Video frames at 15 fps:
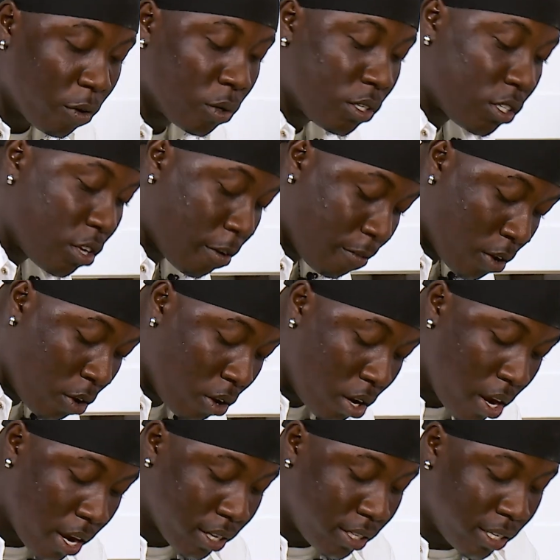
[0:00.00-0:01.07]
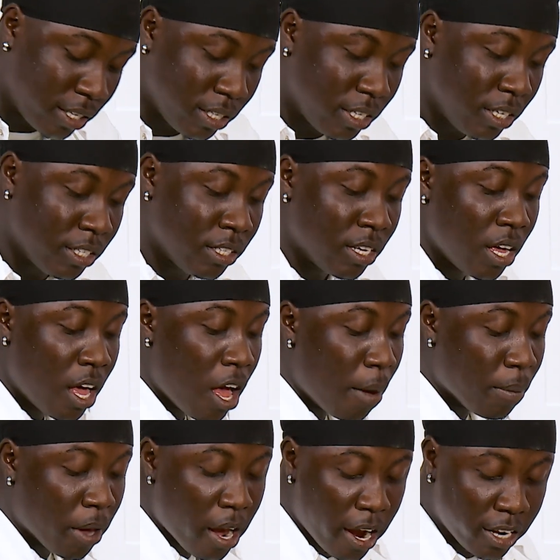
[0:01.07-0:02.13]
good yeah. stuff down there. Tasties.
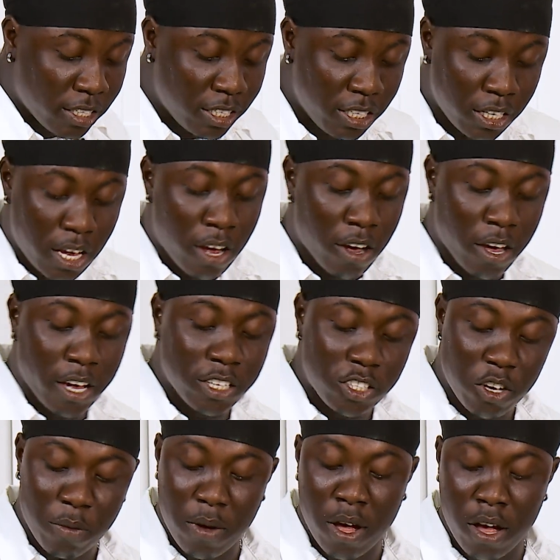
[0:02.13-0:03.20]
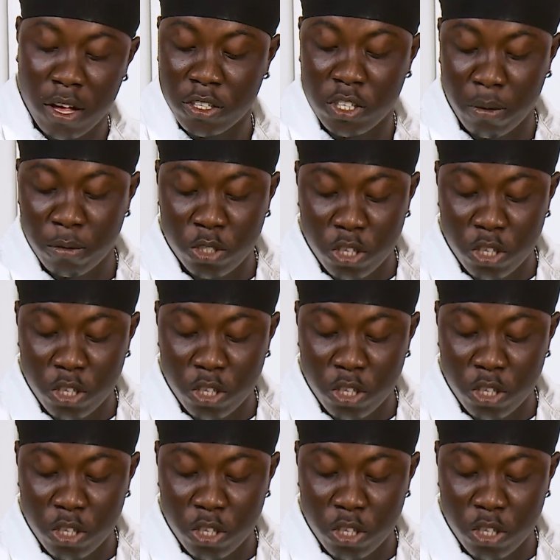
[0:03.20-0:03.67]
I'm guarantee you're gonna get some some